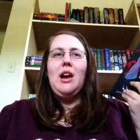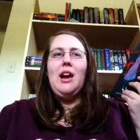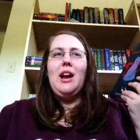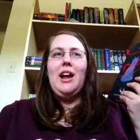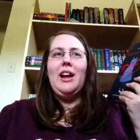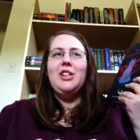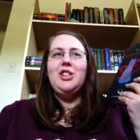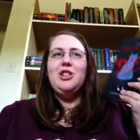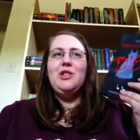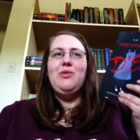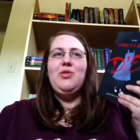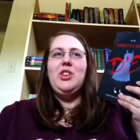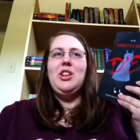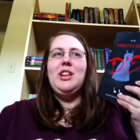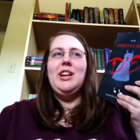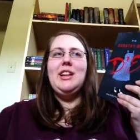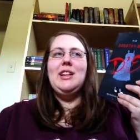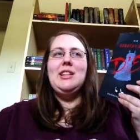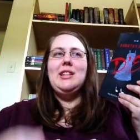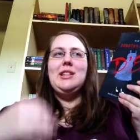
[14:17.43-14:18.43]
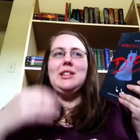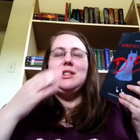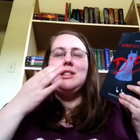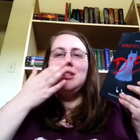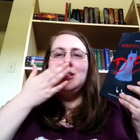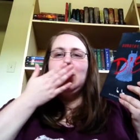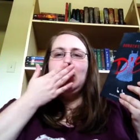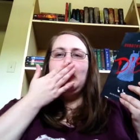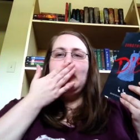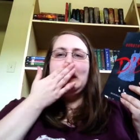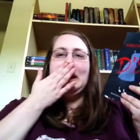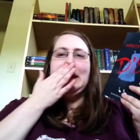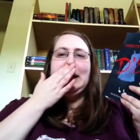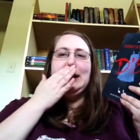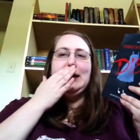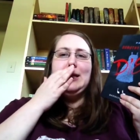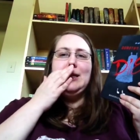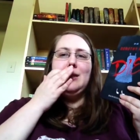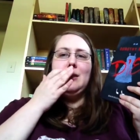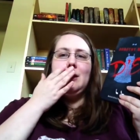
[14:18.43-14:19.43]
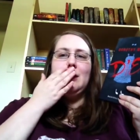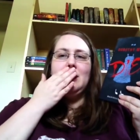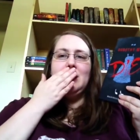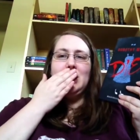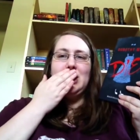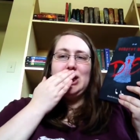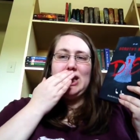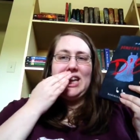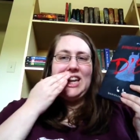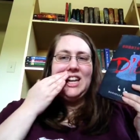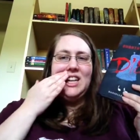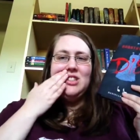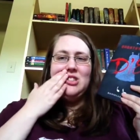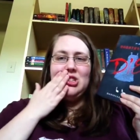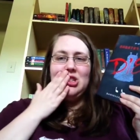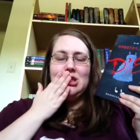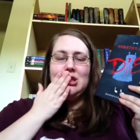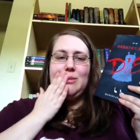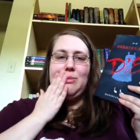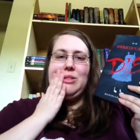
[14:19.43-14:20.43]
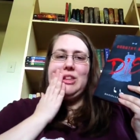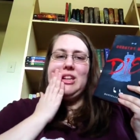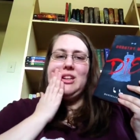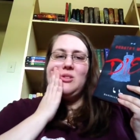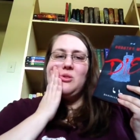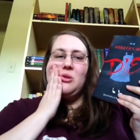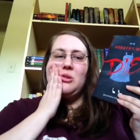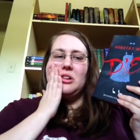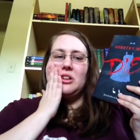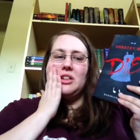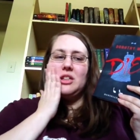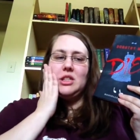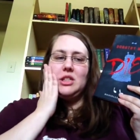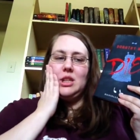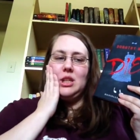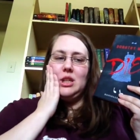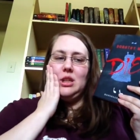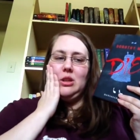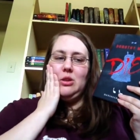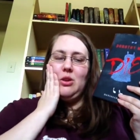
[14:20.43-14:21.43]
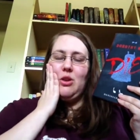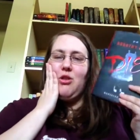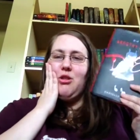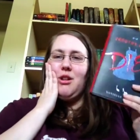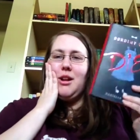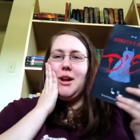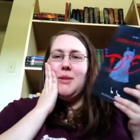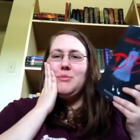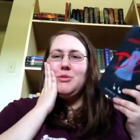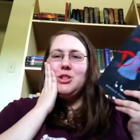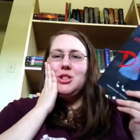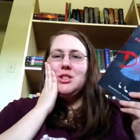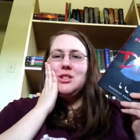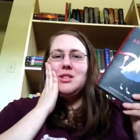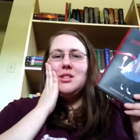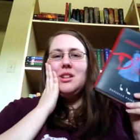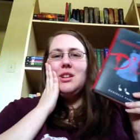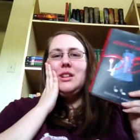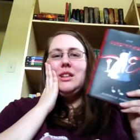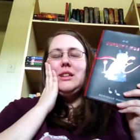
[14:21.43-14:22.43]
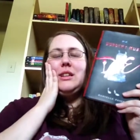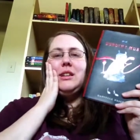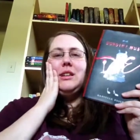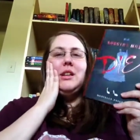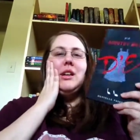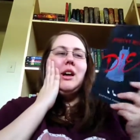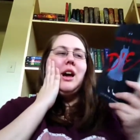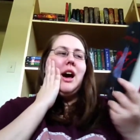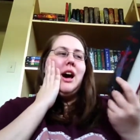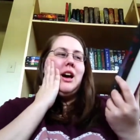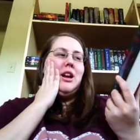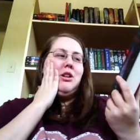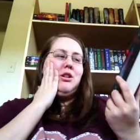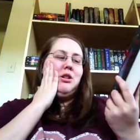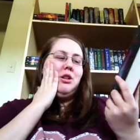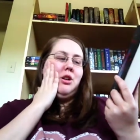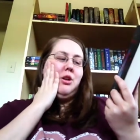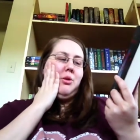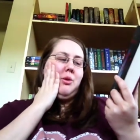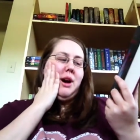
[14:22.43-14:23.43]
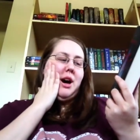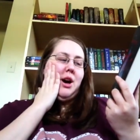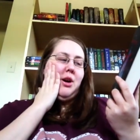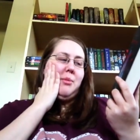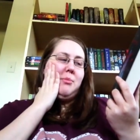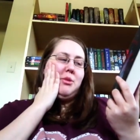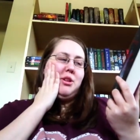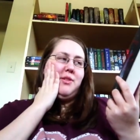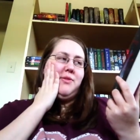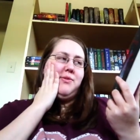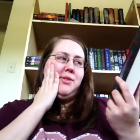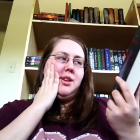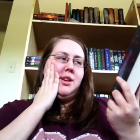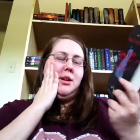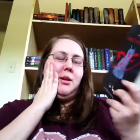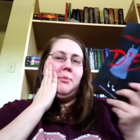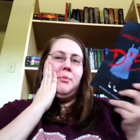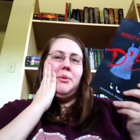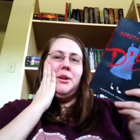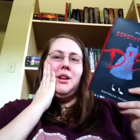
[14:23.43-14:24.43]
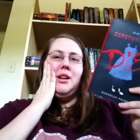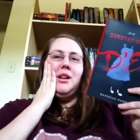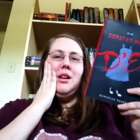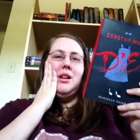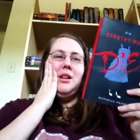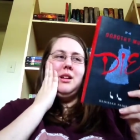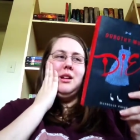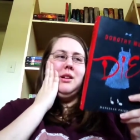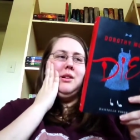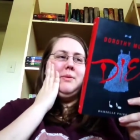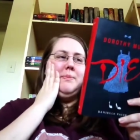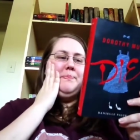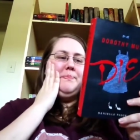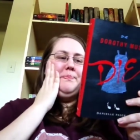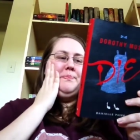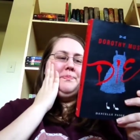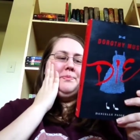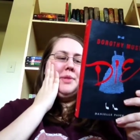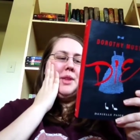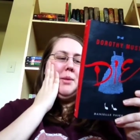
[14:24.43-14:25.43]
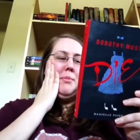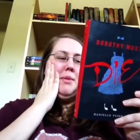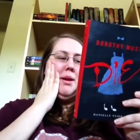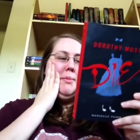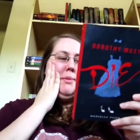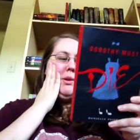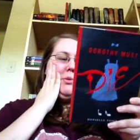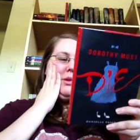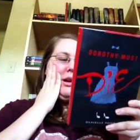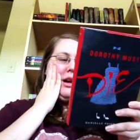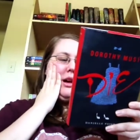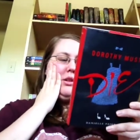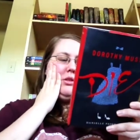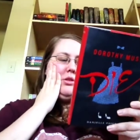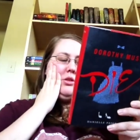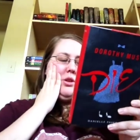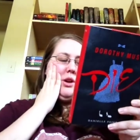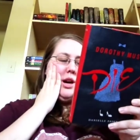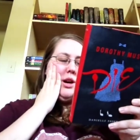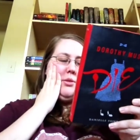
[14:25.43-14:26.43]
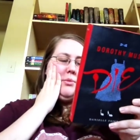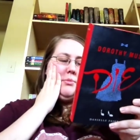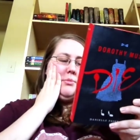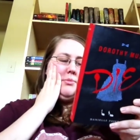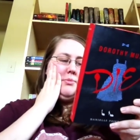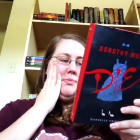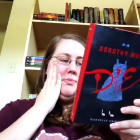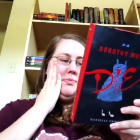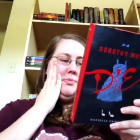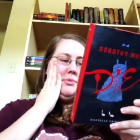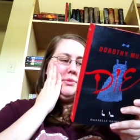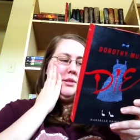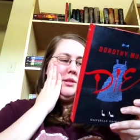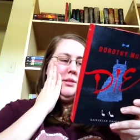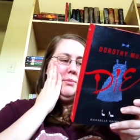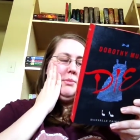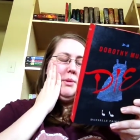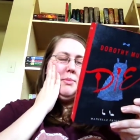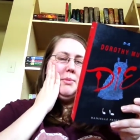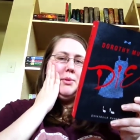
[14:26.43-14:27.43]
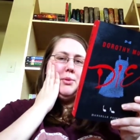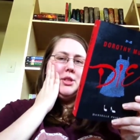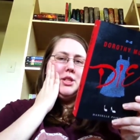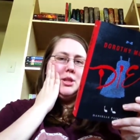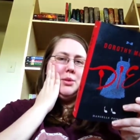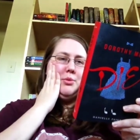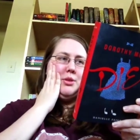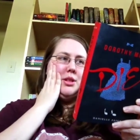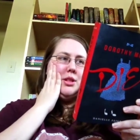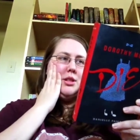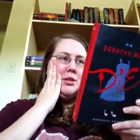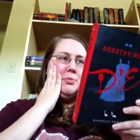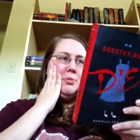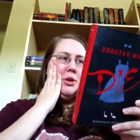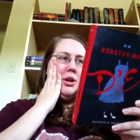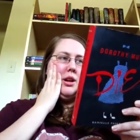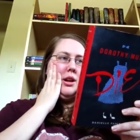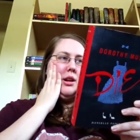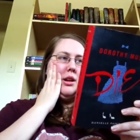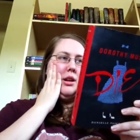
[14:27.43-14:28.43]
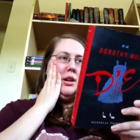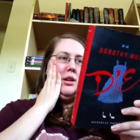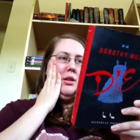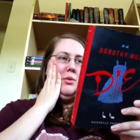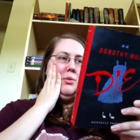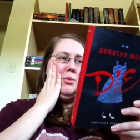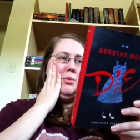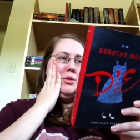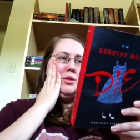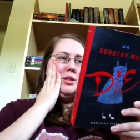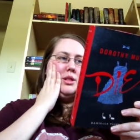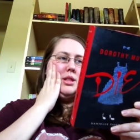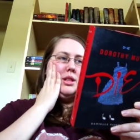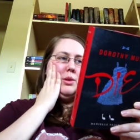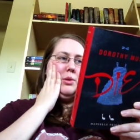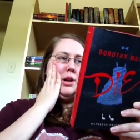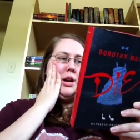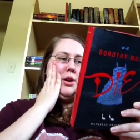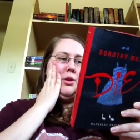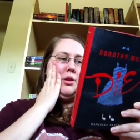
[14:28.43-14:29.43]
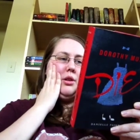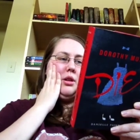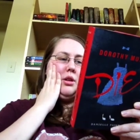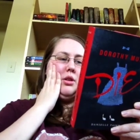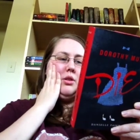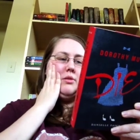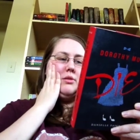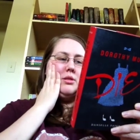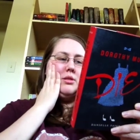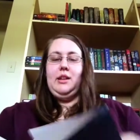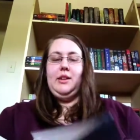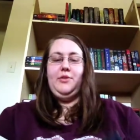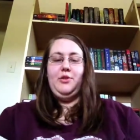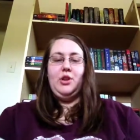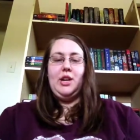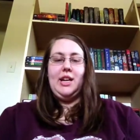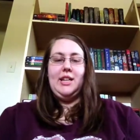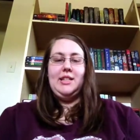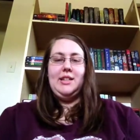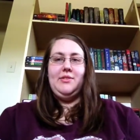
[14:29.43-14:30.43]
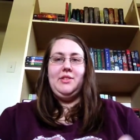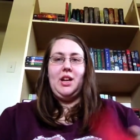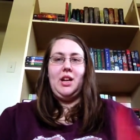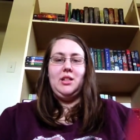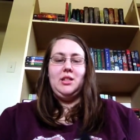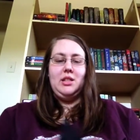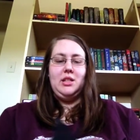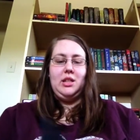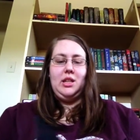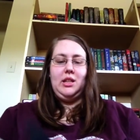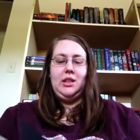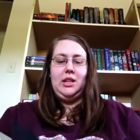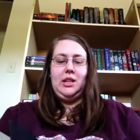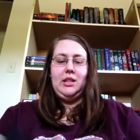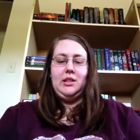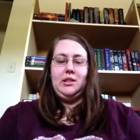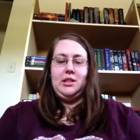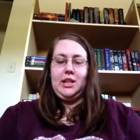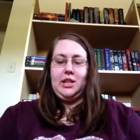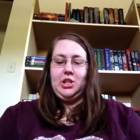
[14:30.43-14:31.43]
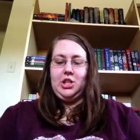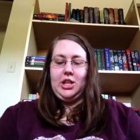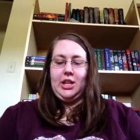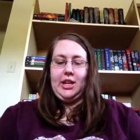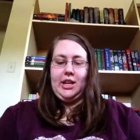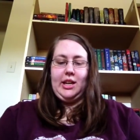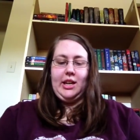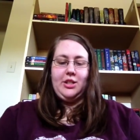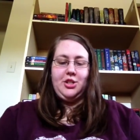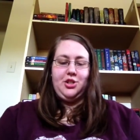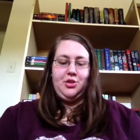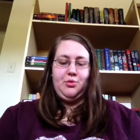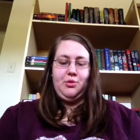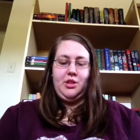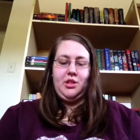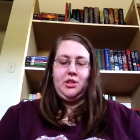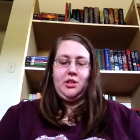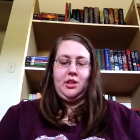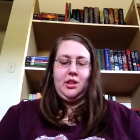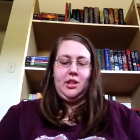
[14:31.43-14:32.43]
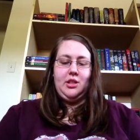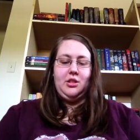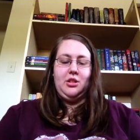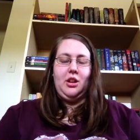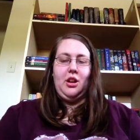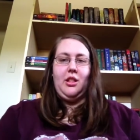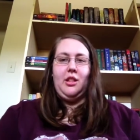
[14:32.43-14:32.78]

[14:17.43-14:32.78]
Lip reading: I just feel like it doesn't really need to change or something or continue, or I don't know how I'm gonna feel, but maybe once I read this book, we'll see how it goes. If you guys have not seen the inside jacket, I just recently saw